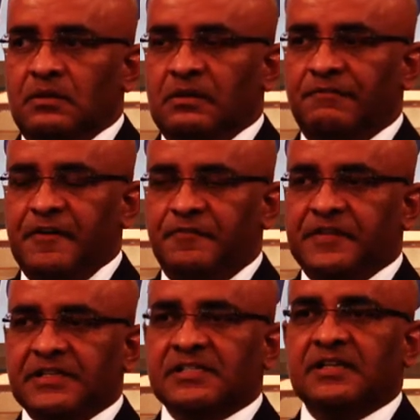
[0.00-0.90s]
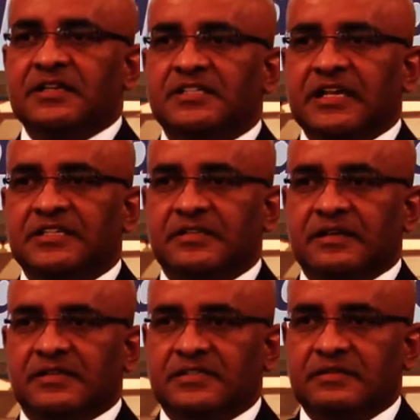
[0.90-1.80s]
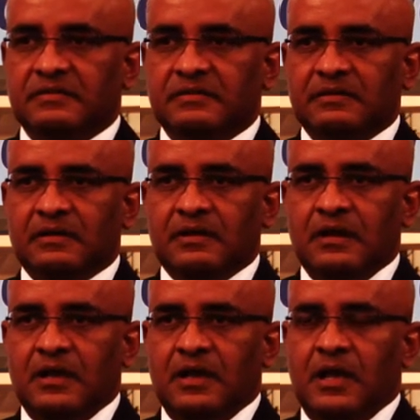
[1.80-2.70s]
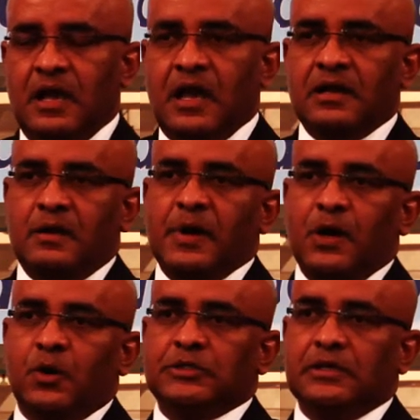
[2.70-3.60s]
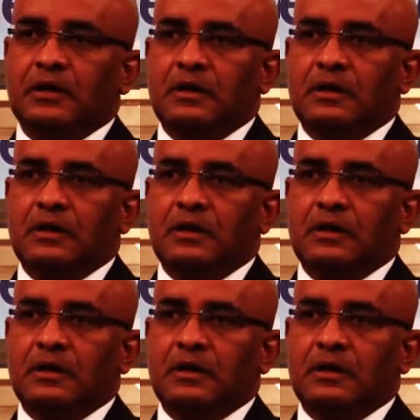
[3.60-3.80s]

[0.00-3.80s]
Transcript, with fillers: the 50s and the 60s and about